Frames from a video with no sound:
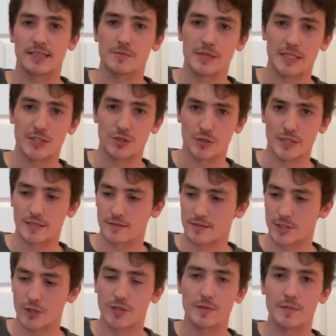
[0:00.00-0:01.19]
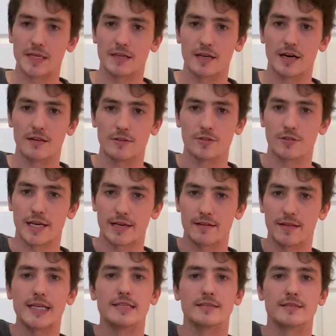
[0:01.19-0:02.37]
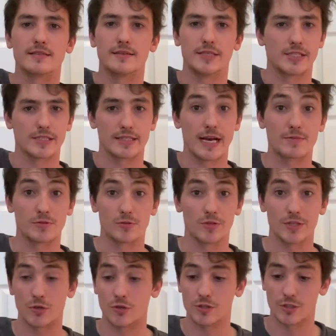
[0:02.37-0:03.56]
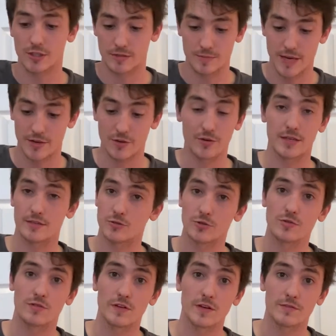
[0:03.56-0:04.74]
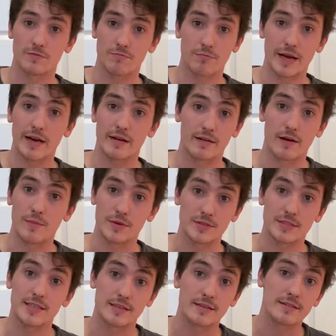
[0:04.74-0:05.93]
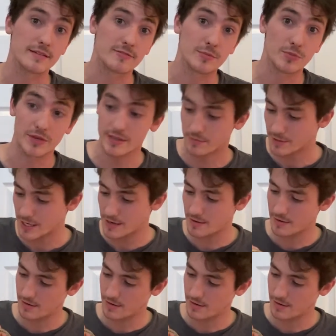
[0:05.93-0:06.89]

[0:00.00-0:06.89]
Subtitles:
up because you can turn them into colors like this, which is absolutely gorgeous. Man, you can truthfully make almost any color if you breed them right.